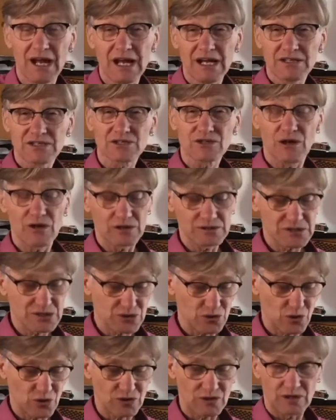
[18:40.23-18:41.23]
song
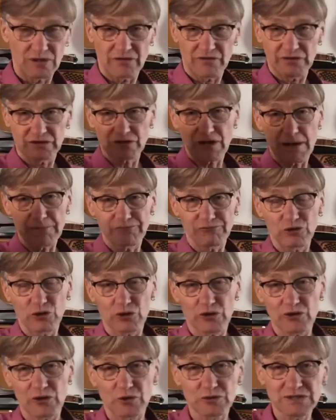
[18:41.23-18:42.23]
circle on the top floor
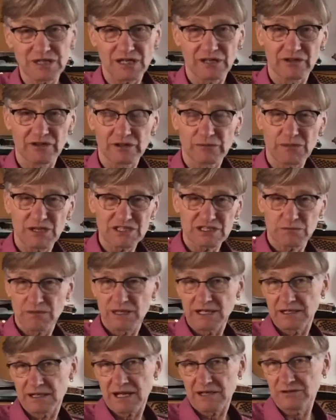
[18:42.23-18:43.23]
of the hotel, and there must have
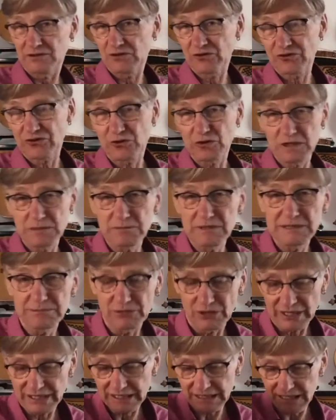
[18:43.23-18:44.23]
been, 30
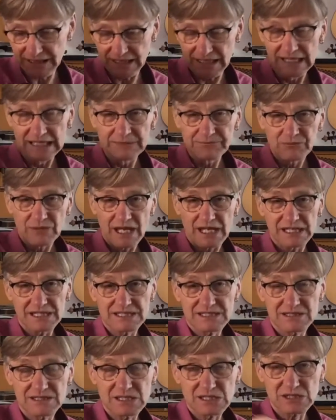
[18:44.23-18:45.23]
people in it. And
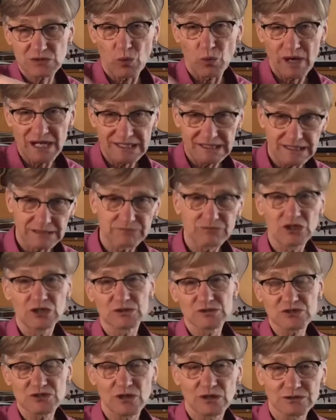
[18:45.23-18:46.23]
it's just the way
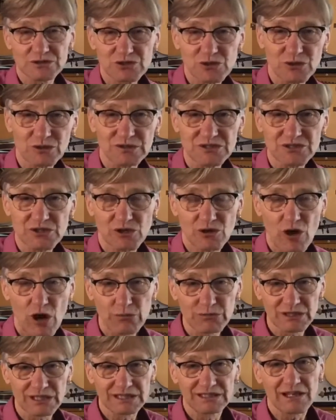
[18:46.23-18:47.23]
that, song circles are
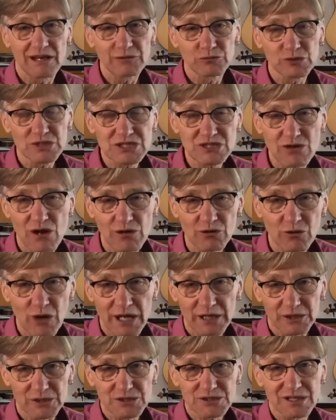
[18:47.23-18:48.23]
commonly done with
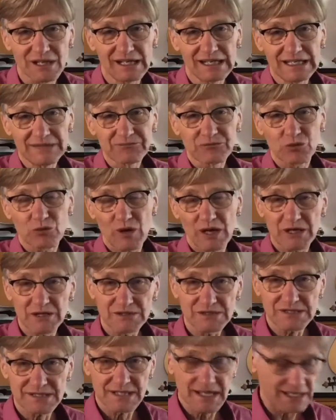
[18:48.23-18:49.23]
songwriters, where you
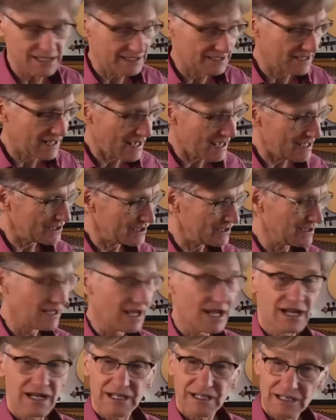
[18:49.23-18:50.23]
sit it and,
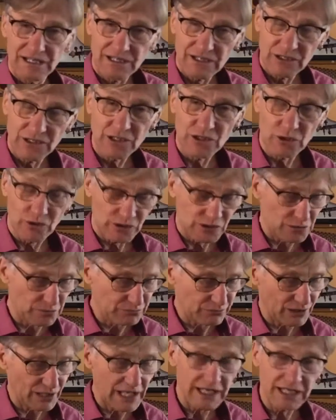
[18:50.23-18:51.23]
you
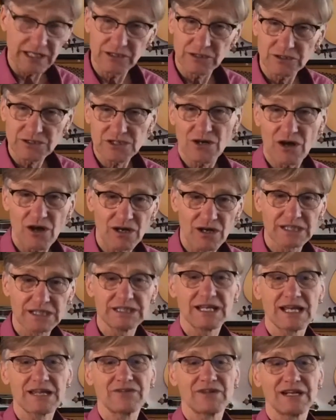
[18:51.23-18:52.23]
play your song,
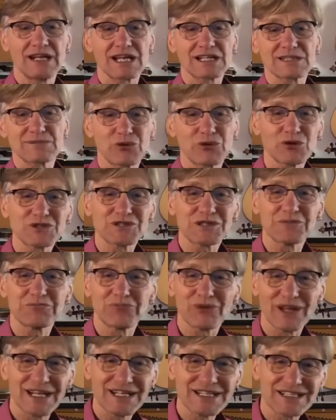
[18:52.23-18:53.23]
and then the next person
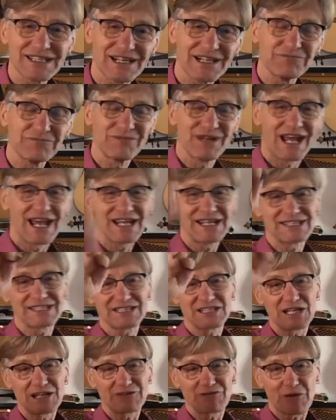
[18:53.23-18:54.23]
plays them. Hey,
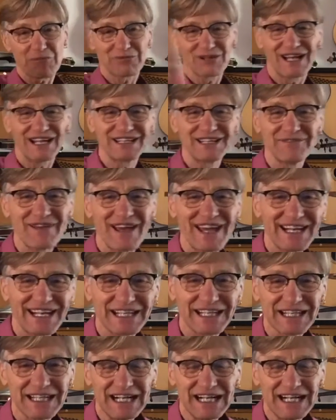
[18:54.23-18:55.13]
Steve, I'm glad you made it.